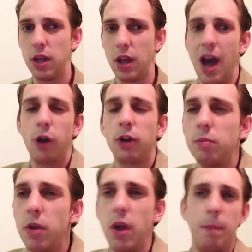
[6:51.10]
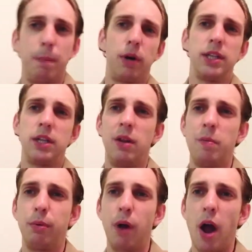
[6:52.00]
How come
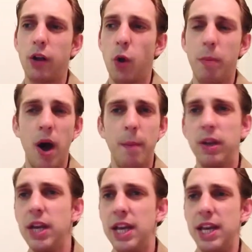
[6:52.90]
President Barack Obama